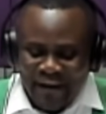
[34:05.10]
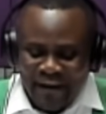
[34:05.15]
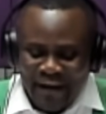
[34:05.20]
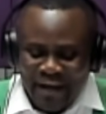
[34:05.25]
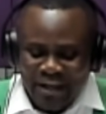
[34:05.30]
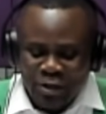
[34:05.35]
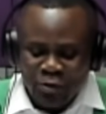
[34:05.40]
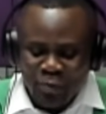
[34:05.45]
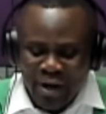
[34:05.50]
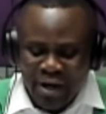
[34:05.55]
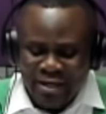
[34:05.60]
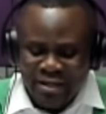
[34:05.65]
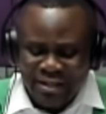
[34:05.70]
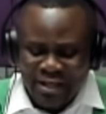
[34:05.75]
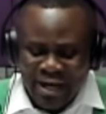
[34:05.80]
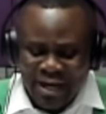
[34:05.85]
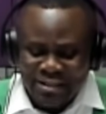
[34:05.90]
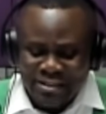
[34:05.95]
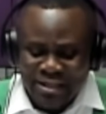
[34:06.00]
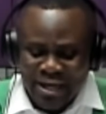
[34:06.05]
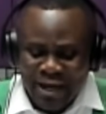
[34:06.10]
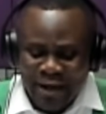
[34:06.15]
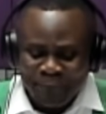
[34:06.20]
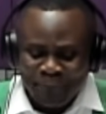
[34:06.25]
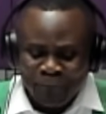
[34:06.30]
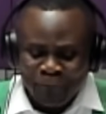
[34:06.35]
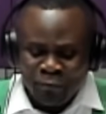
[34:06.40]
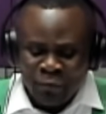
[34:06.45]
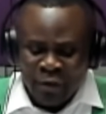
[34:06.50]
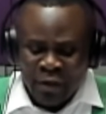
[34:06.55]
It way
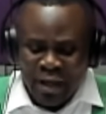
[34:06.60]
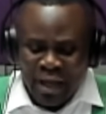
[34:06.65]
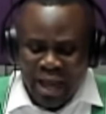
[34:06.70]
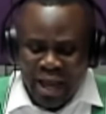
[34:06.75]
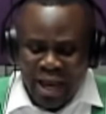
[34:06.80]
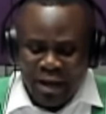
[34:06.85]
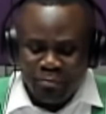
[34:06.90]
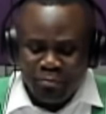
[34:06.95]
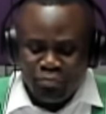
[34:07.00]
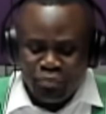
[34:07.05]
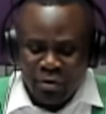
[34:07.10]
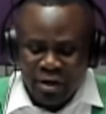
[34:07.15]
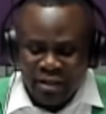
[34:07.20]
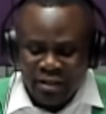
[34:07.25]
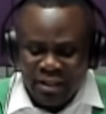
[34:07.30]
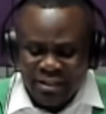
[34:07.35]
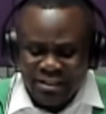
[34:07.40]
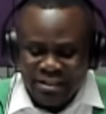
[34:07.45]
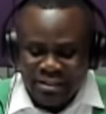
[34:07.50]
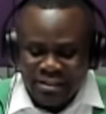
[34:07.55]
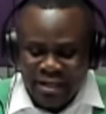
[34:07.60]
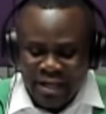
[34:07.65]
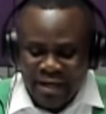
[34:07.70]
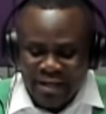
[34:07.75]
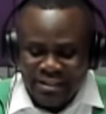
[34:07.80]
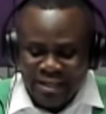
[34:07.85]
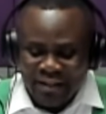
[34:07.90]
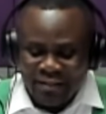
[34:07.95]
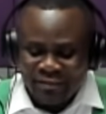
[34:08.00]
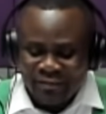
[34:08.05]
I bring this is
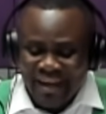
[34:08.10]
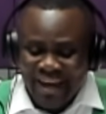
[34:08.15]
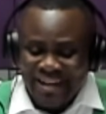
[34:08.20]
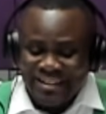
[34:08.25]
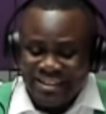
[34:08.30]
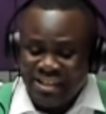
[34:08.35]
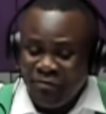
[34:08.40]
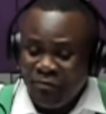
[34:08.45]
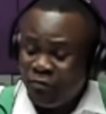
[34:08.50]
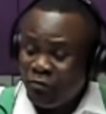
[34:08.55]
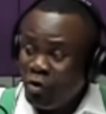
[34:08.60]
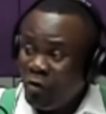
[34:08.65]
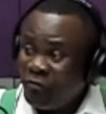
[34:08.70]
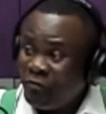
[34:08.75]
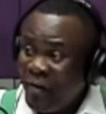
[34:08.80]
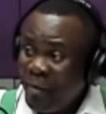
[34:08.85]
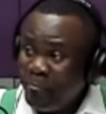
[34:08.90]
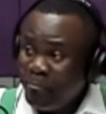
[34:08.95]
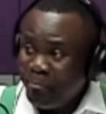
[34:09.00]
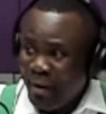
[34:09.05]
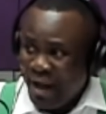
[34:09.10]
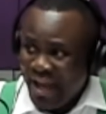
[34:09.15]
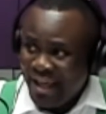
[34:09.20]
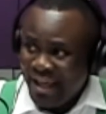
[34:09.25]
dated 13th November.